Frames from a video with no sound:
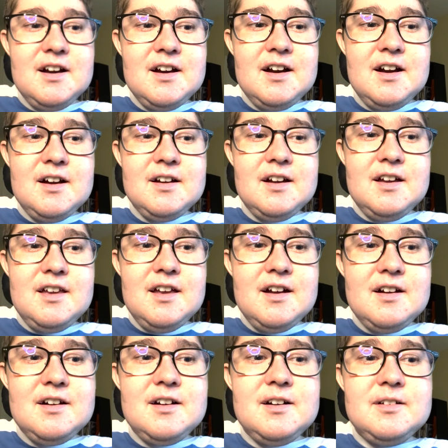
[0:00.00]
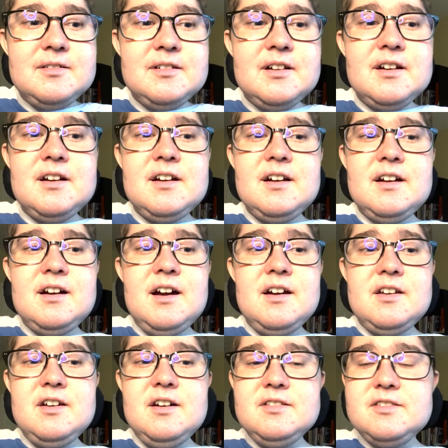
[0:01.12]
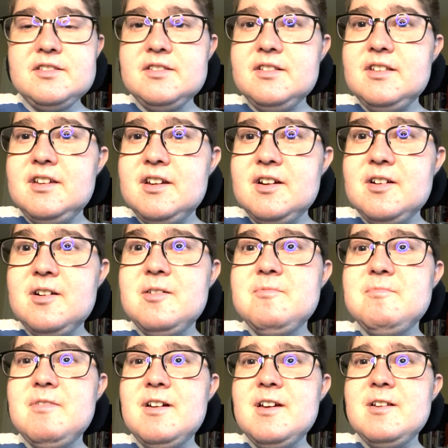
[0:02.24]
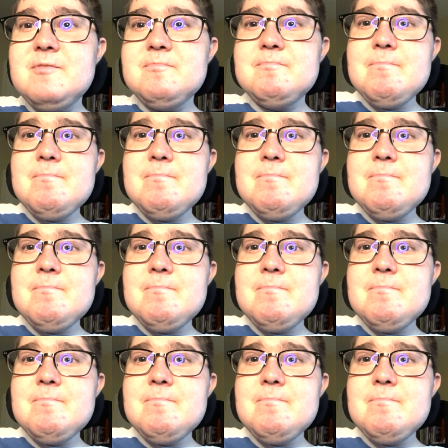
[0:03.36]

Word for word: uh, a a, a, a gunslinger, right?